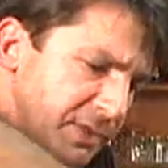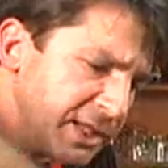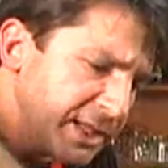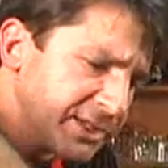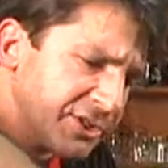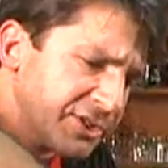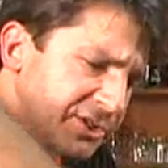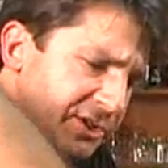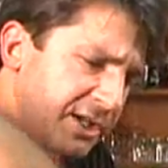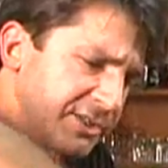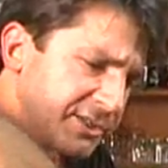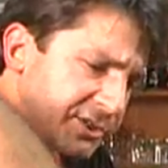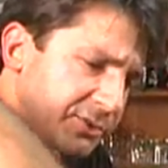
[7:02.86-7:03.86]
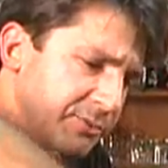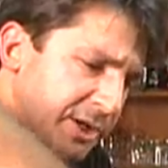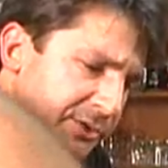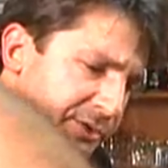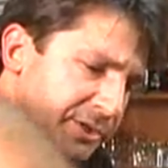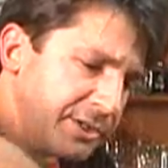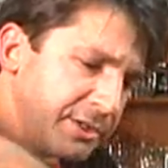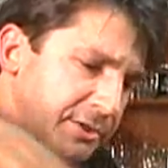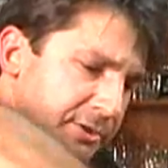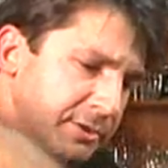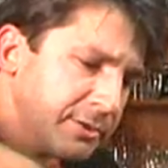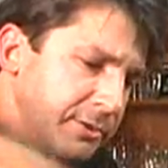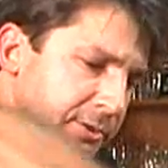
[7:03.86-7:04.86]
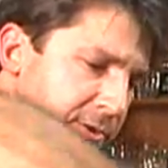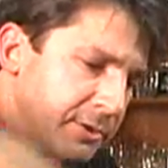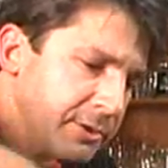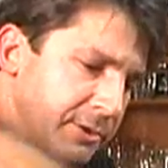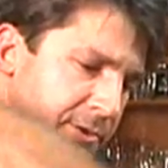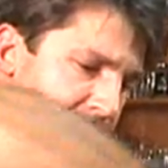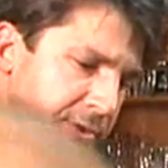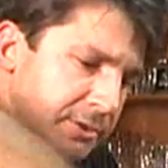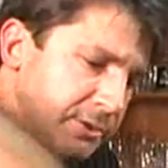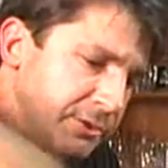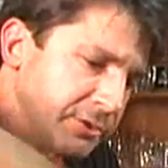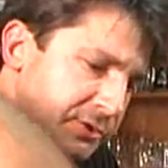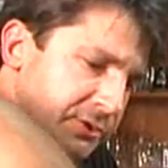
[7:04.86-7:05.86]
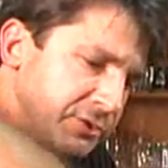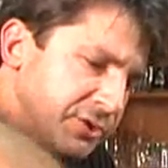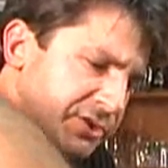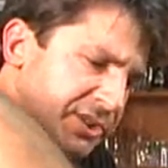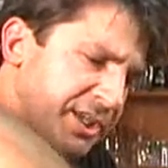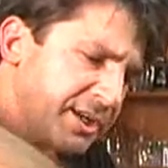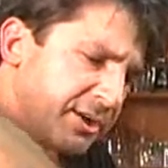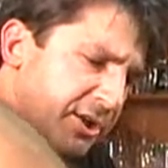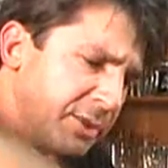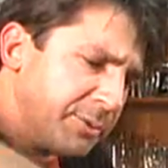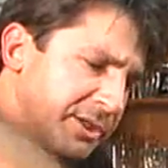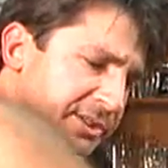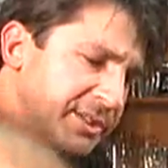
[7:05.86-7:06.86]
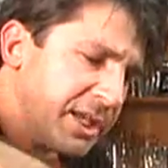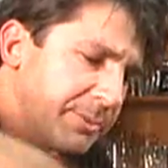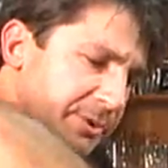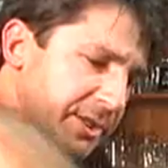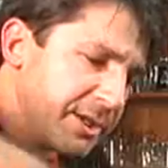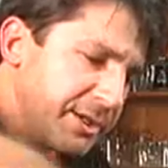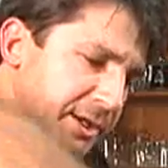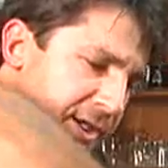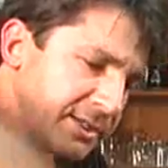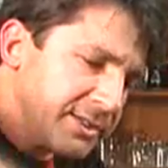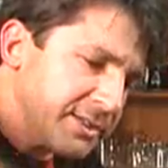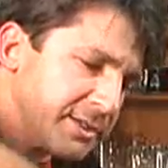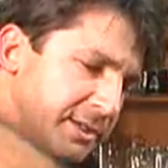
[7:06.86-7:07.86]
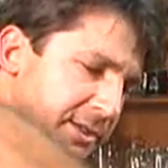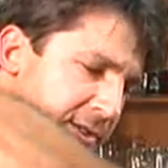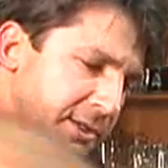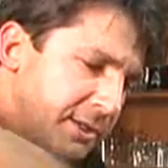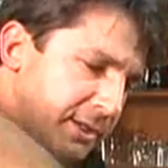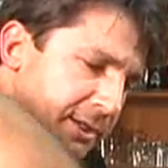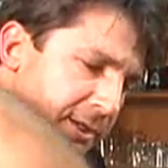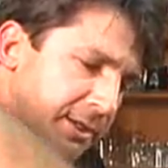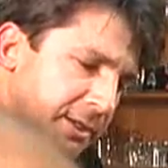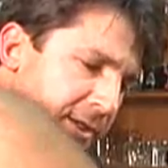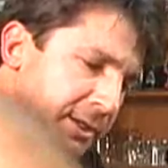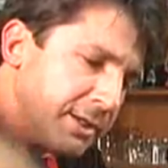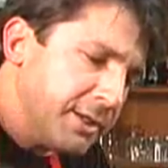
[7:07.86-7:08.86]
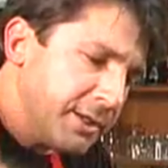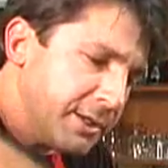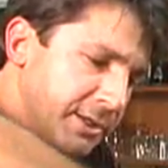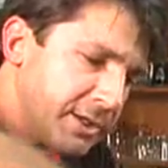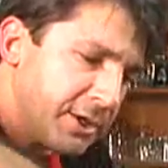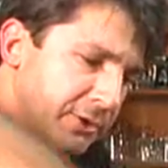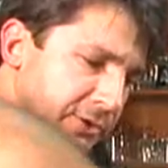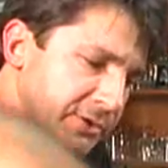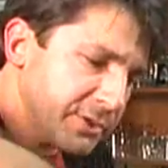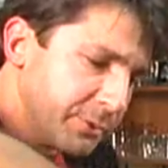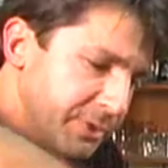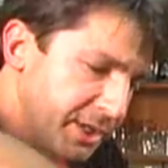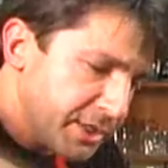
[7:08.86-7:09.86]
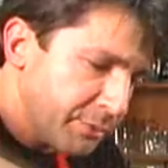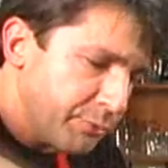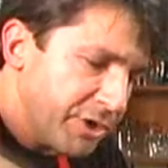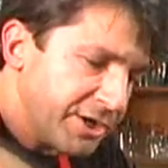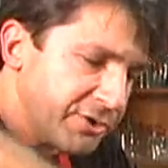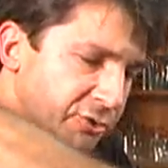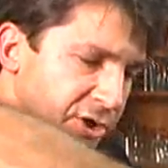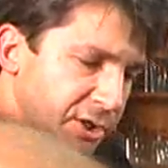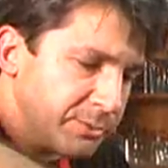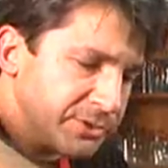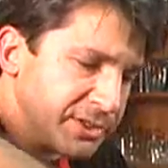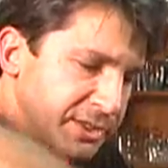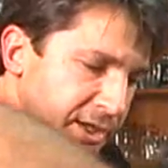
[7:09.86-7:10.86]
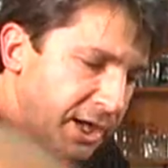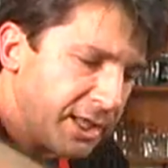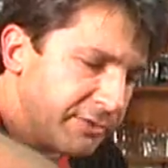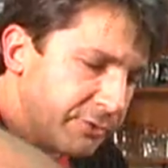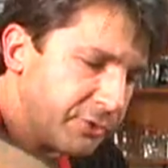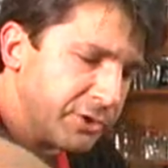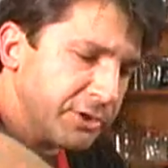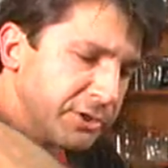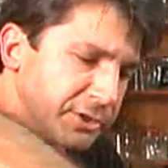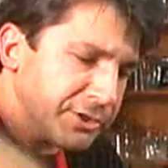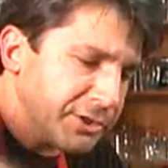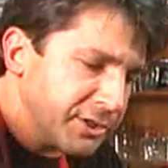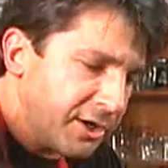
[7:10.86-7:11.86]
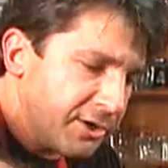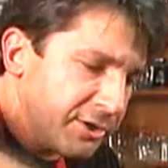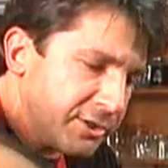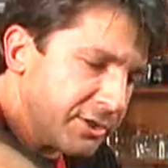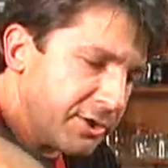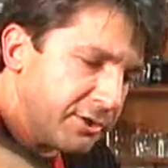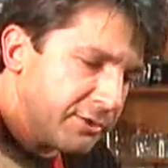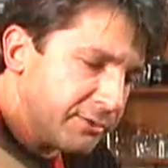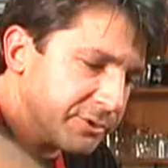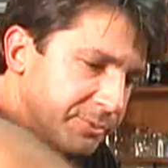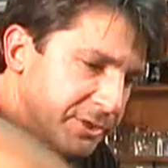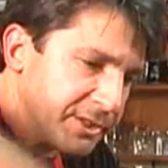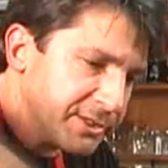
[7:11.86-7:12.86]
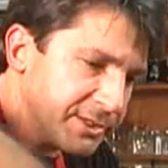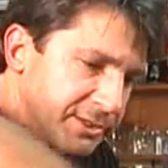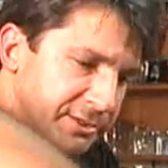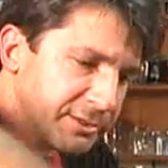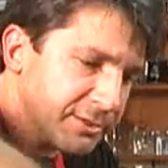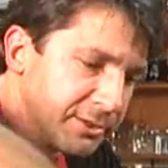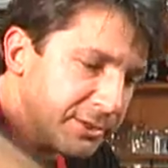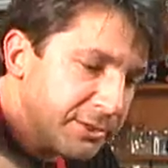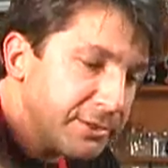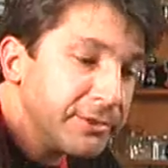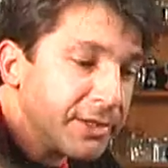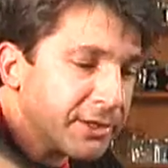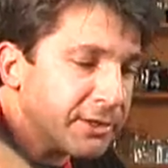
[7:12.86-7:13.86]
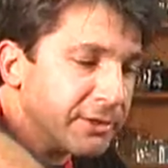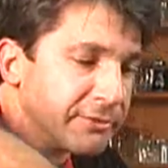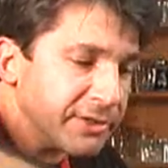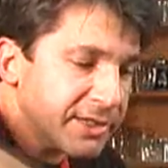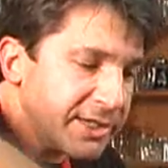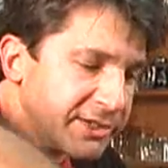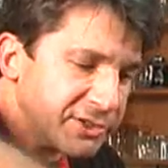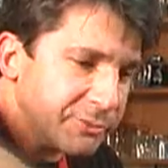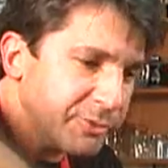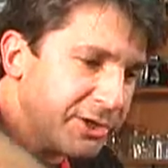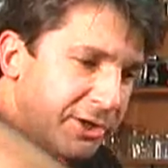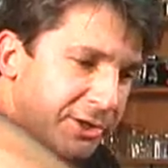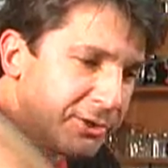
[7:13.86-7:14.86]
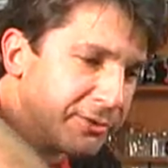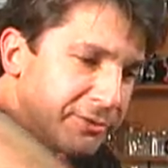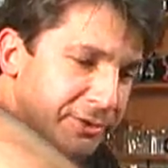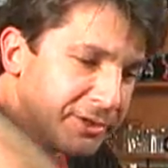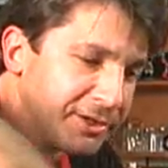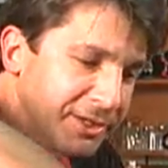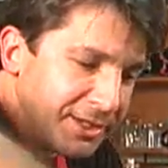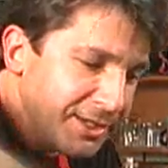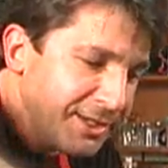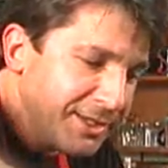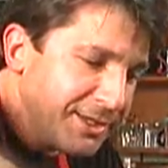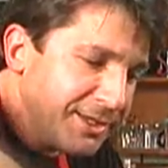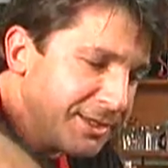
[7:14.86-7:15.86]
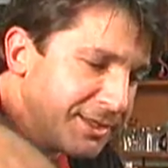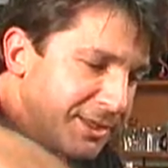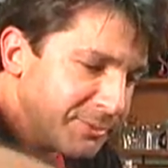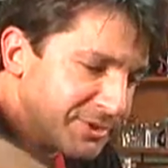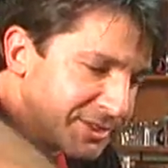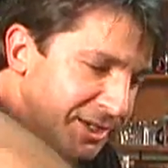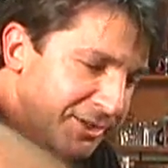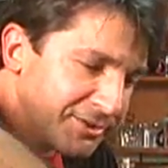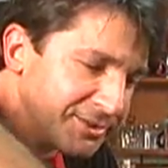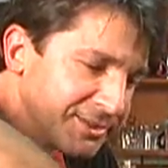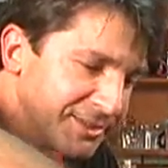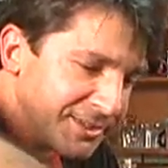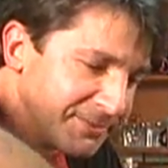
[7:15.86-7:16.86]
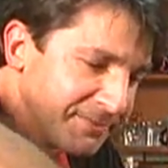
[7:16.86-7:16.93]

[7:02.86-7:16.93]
I like to just toss this around in here just to get it all mixed up and get it nice and coated. So we get the breadcrumbs and the olive oil and the garlic all over the place here. Not all over the kitchen, but all over themselves.